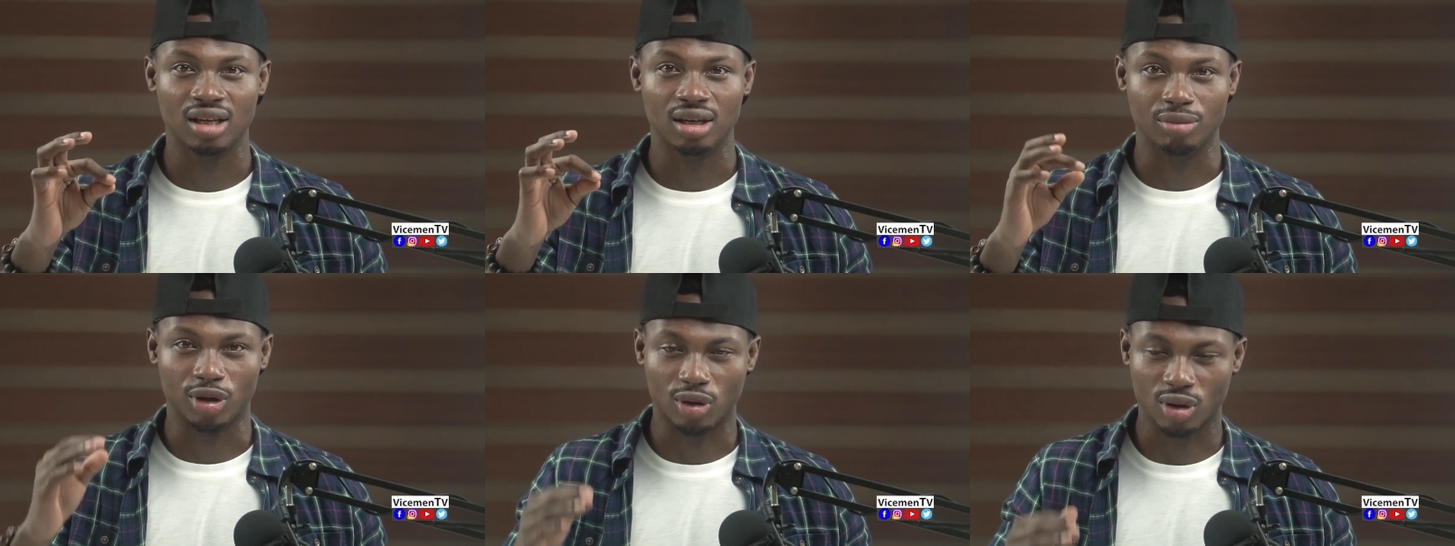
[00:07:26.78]

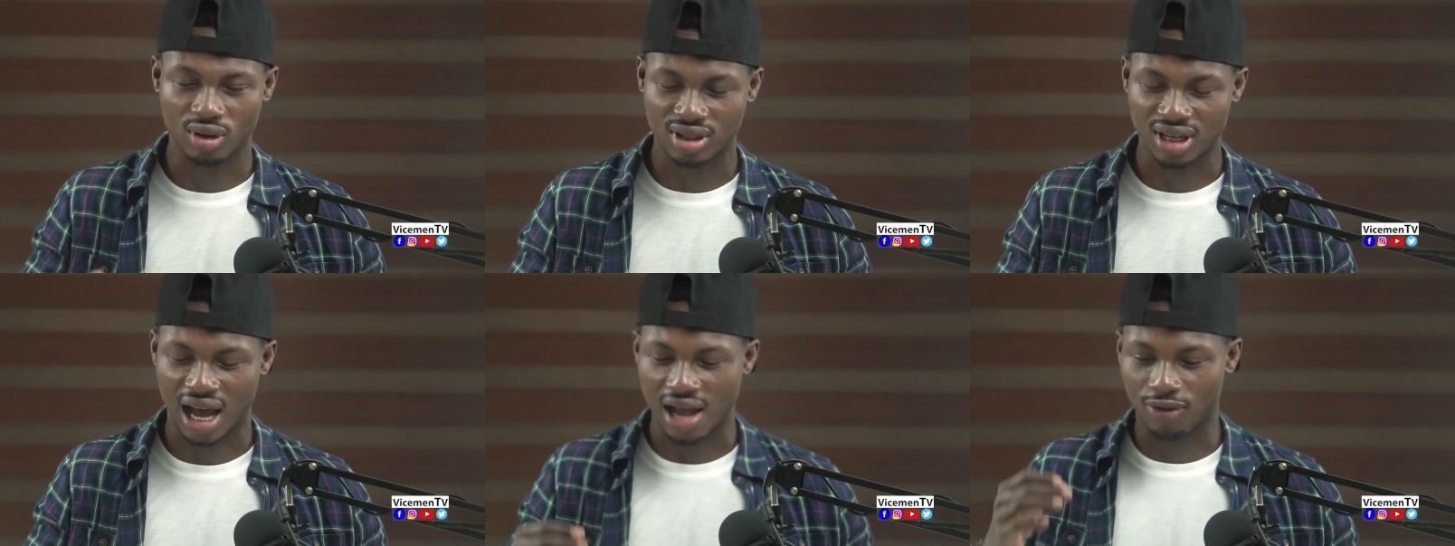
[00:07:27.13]

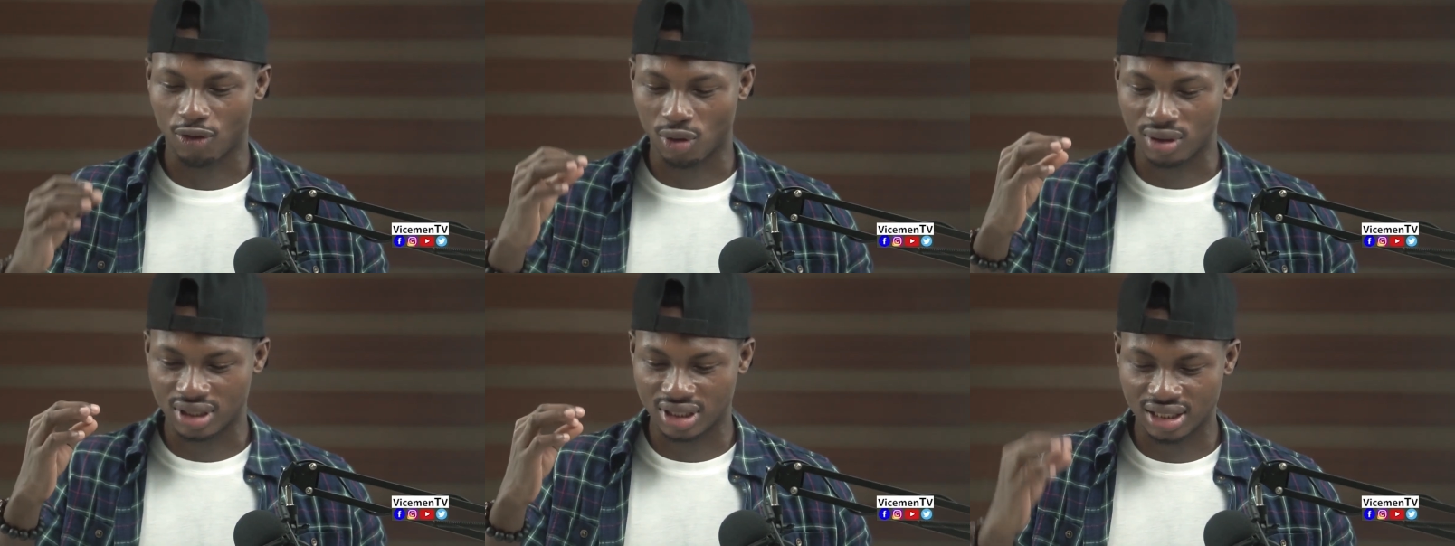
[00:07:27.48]
Because I've
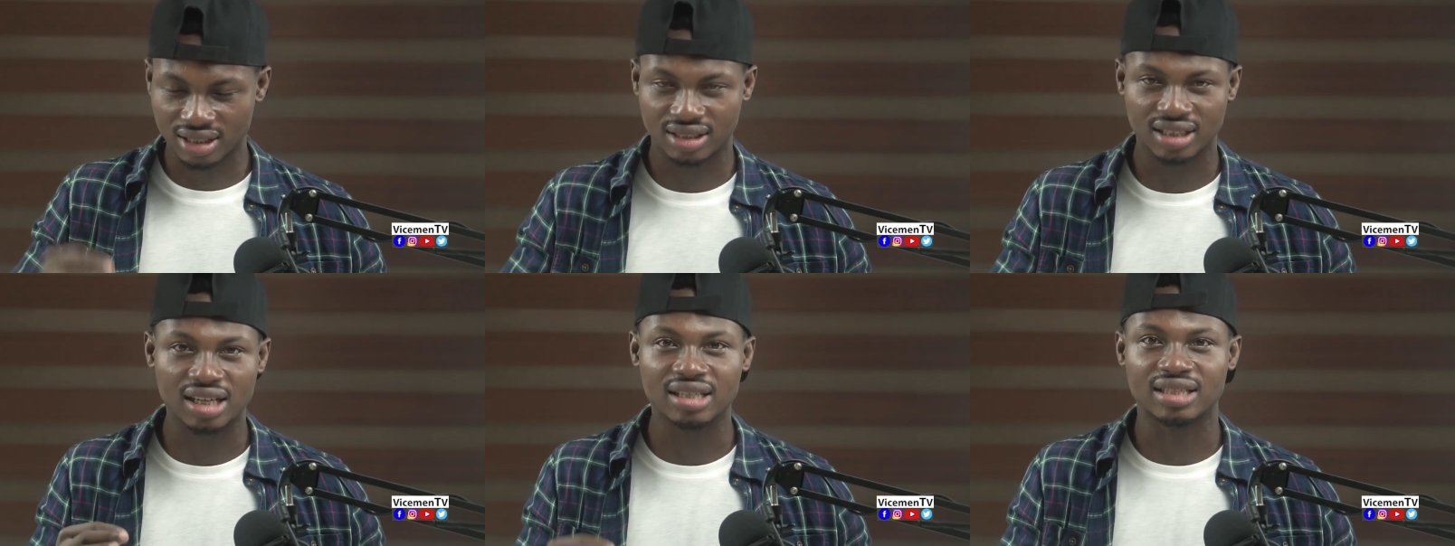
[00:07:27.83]

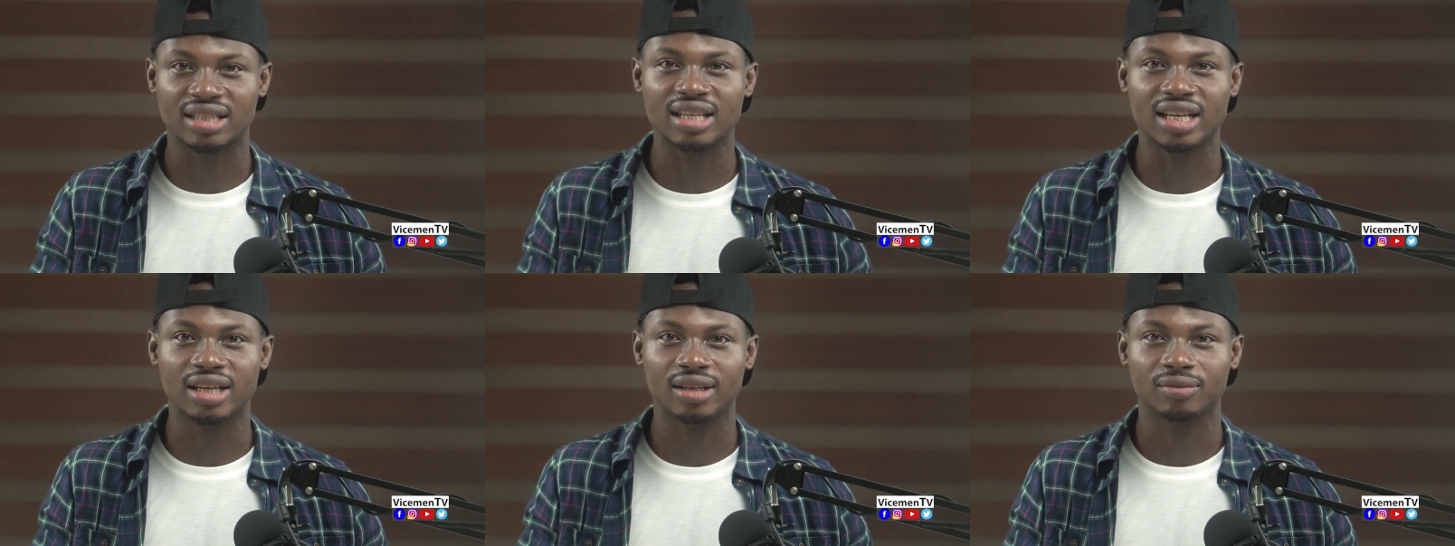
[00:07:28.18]

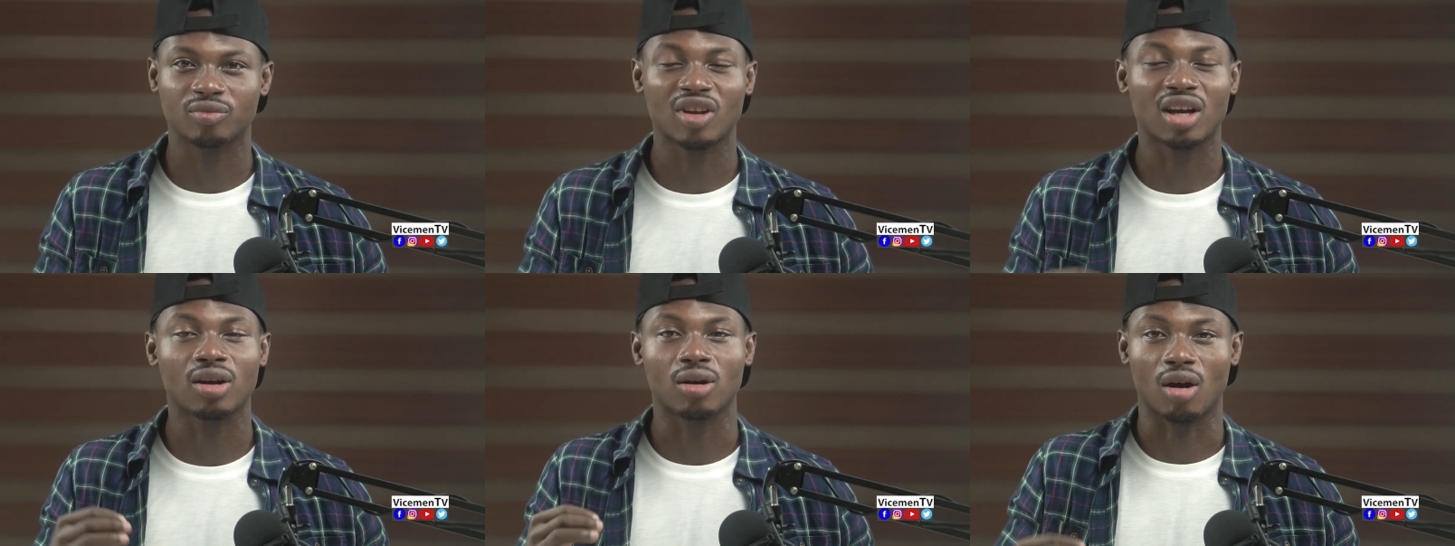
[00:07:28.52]

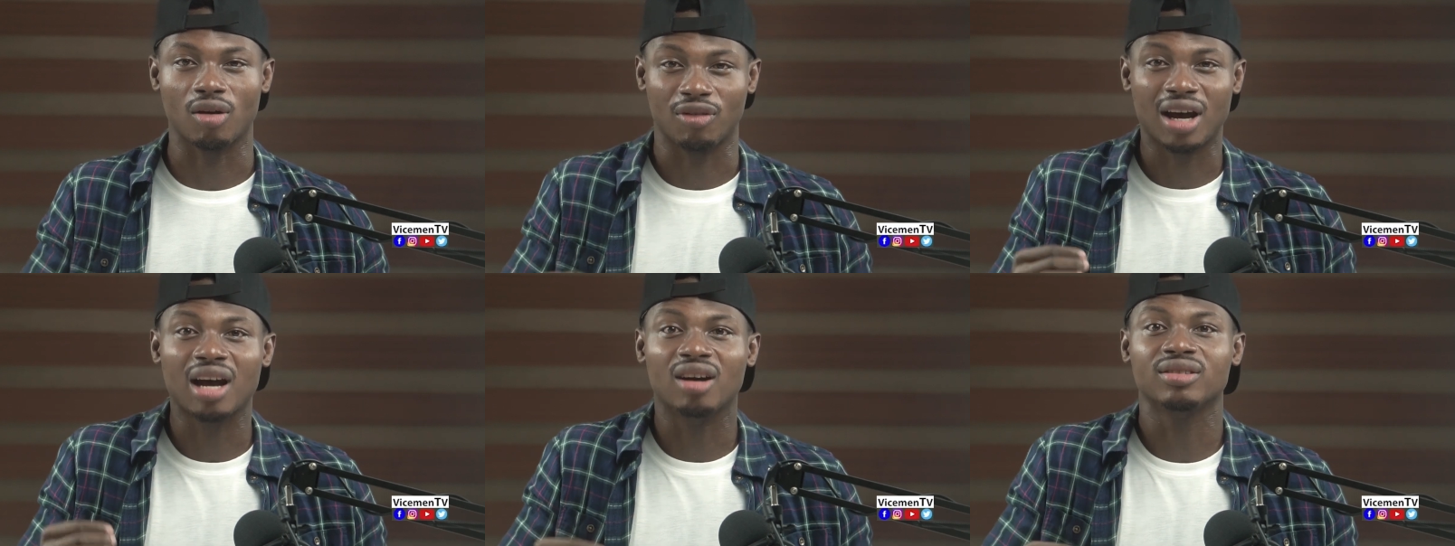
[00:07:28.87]
consistently,
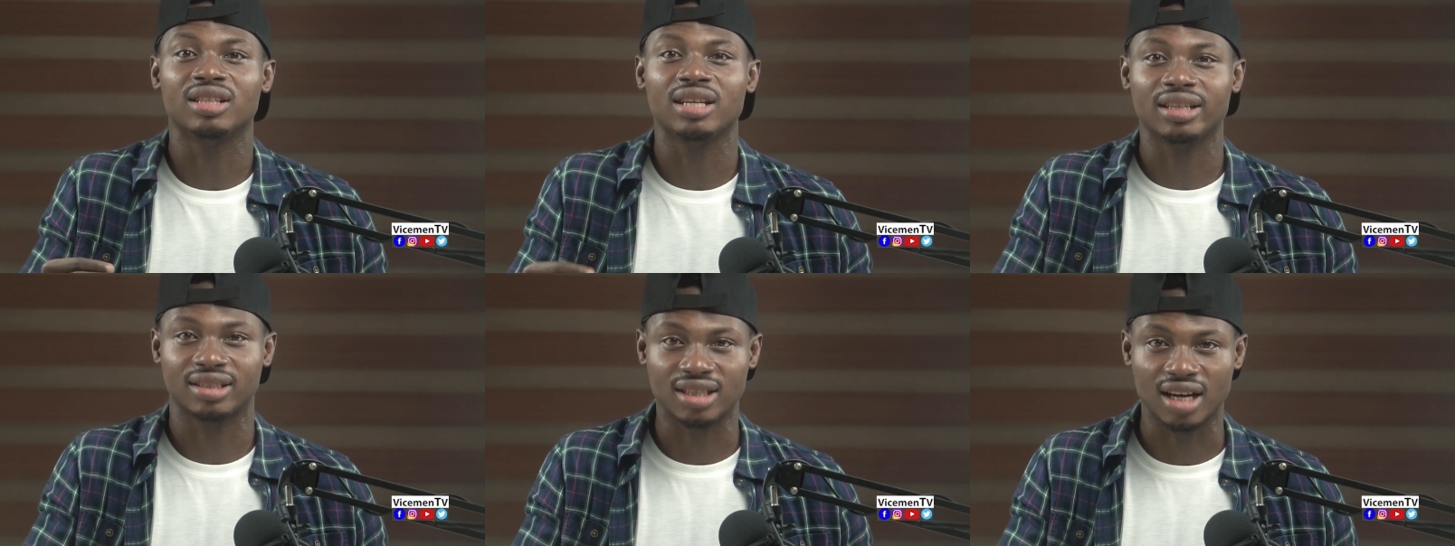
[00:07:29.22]
of
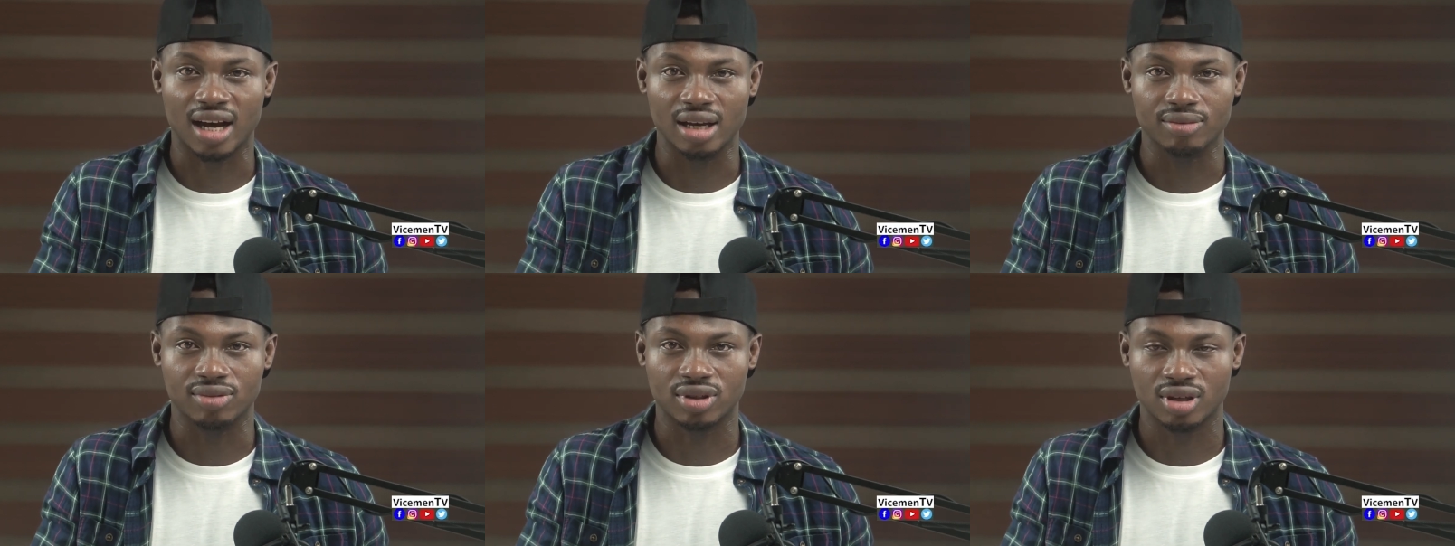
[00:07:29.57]
countless
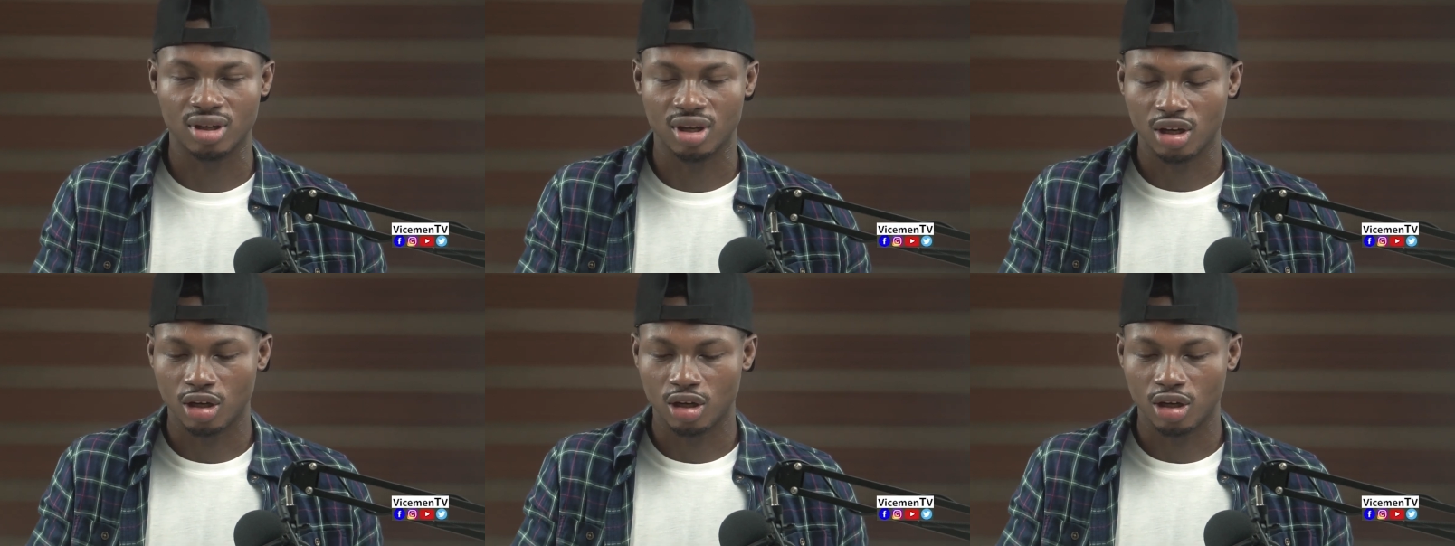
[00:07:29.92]
times,